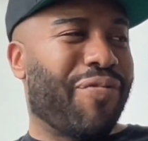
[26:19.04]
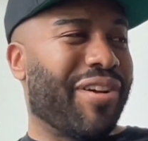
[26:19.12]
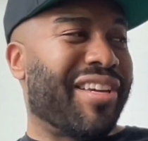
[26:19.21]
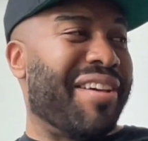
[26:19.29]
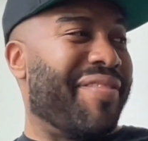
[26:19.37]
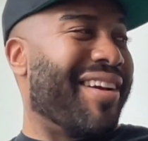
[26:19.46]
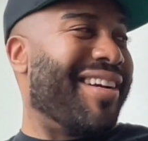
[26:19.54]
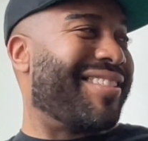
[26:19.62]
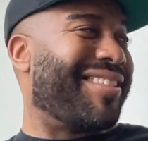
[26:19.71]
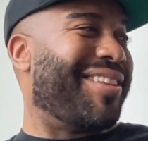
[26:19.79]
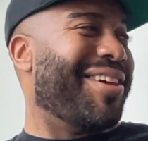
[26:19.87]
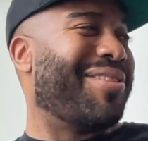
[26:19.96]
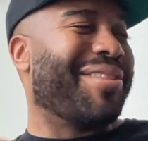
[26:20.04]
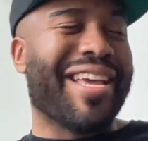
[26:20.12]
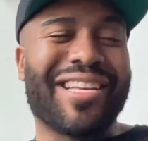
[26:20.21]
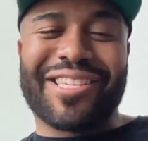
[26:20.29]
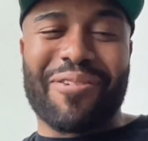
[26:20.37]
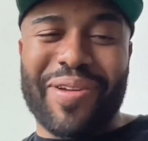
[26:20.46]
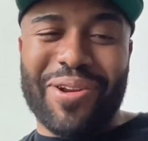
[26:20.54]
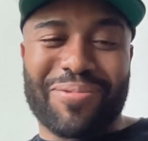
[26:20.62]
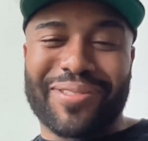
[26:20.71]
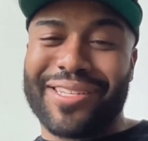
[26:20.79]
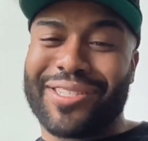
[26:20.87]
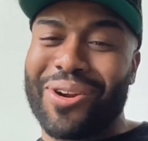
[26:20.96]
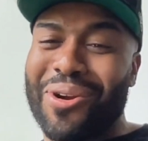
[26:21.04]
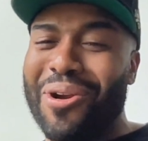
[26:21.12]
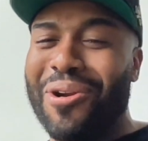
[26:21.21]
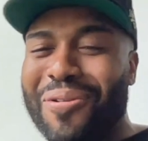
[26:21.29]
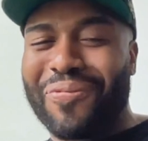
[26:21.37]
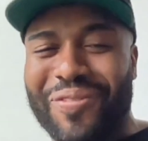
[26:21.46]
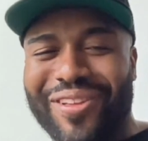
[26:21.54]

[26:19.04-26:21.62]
giving us things that we don't deserve.